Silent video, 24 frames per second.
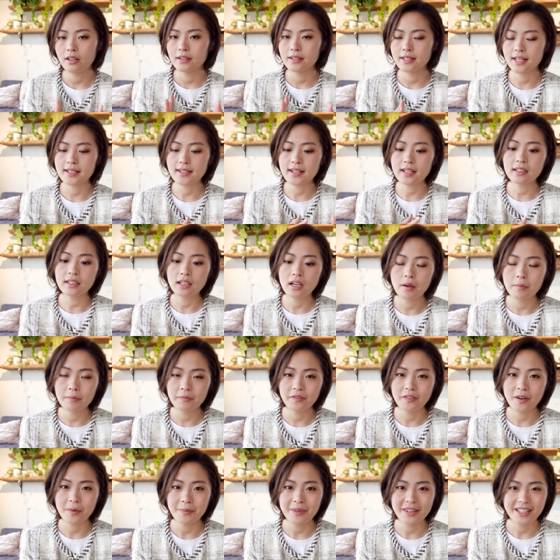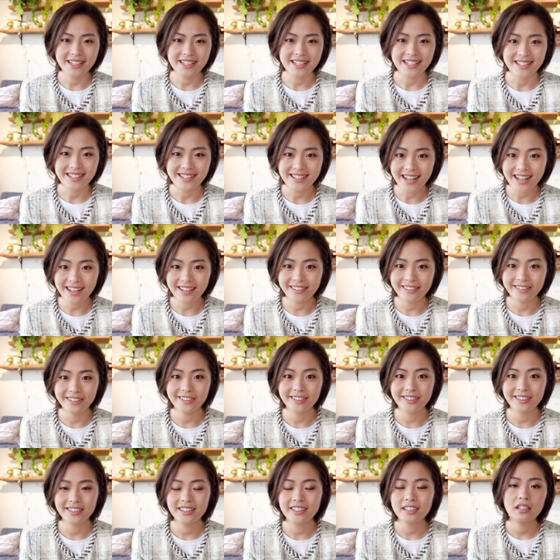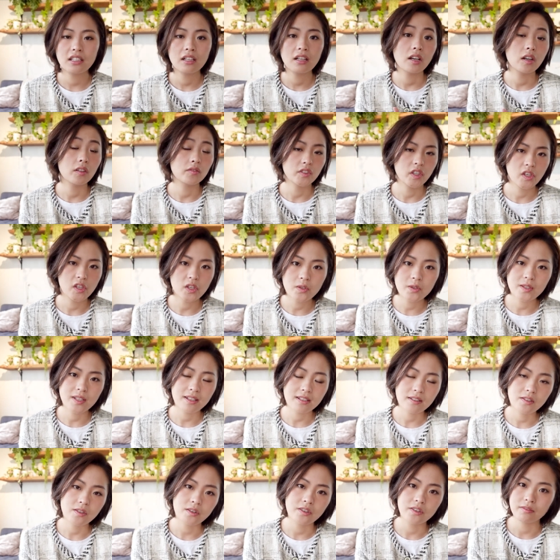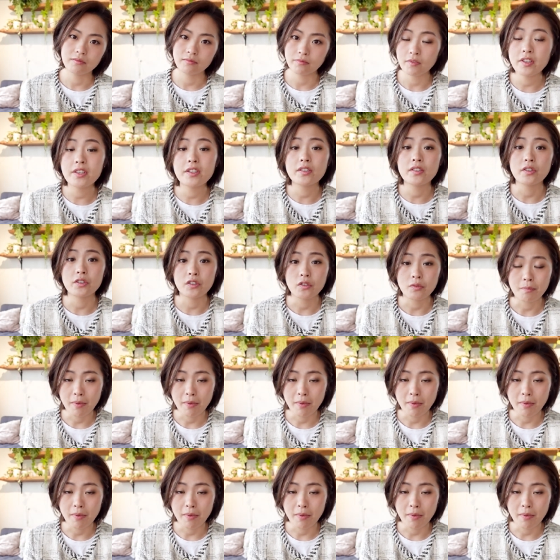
doesn't come from the desire of using certain research